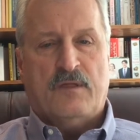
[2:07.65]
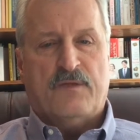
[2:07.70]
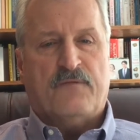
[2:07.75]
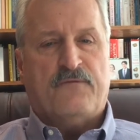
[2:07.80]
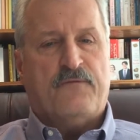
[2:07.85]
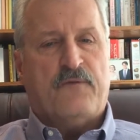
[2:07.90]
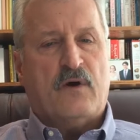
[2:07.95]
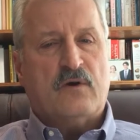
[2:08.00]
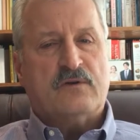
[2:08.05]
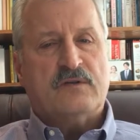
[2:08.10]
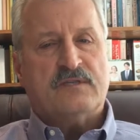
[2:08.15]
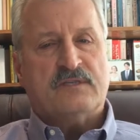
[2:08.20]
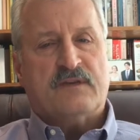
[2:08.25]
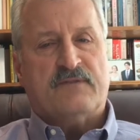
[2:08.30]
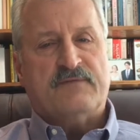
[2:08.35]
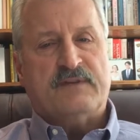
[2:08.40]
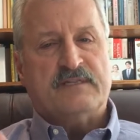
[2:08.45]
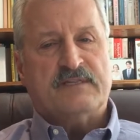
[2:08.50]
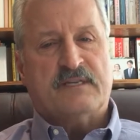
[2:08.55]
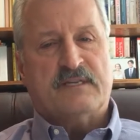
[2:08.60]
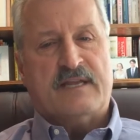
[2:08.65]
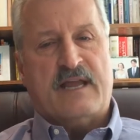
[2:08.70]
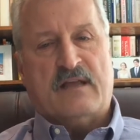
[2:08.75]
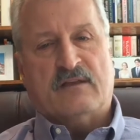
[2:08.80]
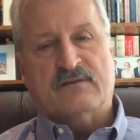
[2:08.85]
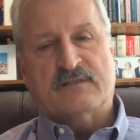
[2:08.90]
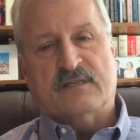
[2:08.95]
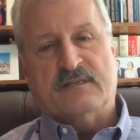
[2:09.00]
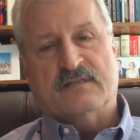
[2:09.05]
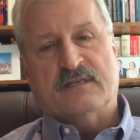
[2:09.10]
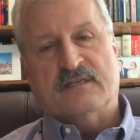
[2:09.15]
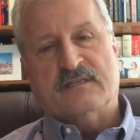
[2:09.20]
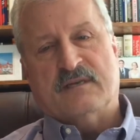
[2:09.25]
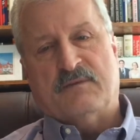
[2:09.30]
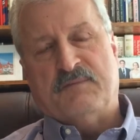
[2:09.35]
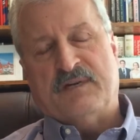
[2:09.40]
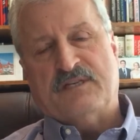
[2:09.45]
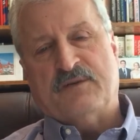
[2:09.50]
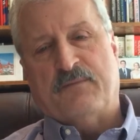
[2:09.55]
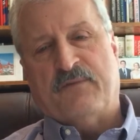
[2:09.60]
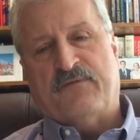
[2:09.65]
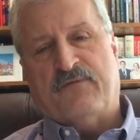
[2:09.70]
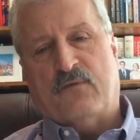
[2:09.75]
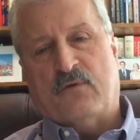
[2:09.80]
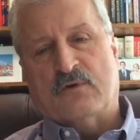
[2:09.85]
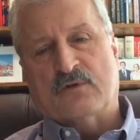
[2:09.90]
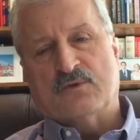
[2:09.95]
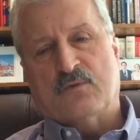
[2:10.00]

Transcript: The focus of this analysis, as I mentioned before,